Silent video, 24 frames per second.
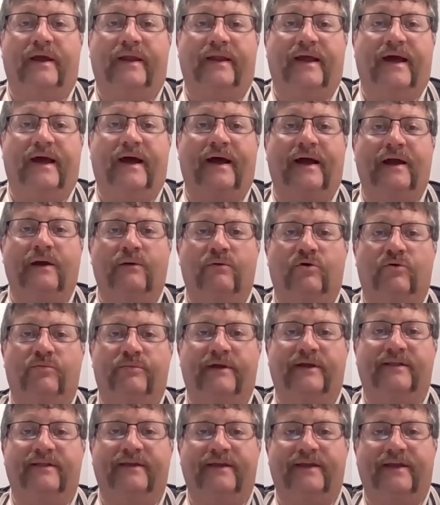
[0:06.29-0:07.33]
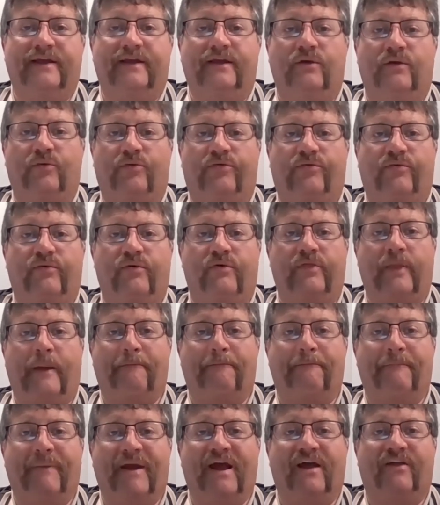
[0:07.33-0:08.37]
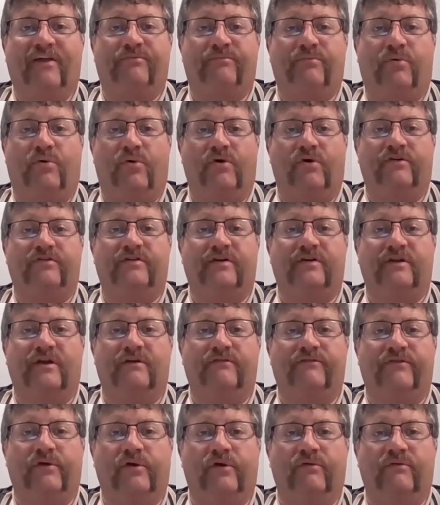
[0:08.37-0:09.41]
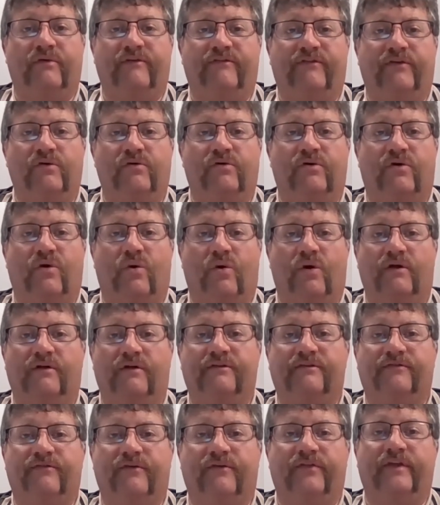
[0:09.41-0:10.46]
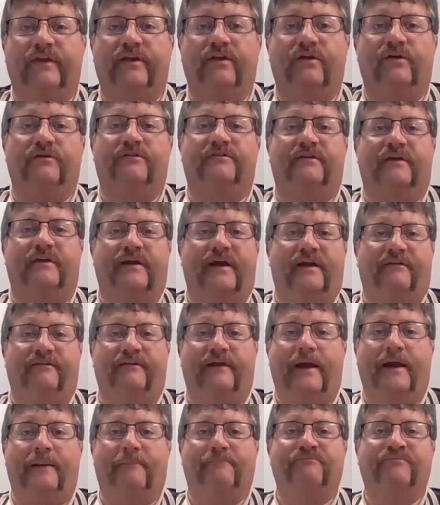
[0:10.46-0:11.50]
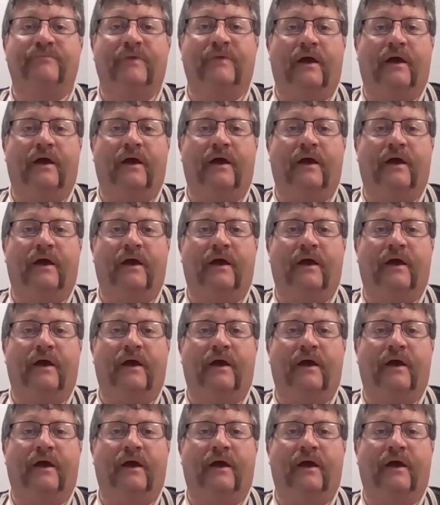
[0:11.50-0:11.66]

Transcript: and I will be leading you through the math portion of your review course for the nursing exam.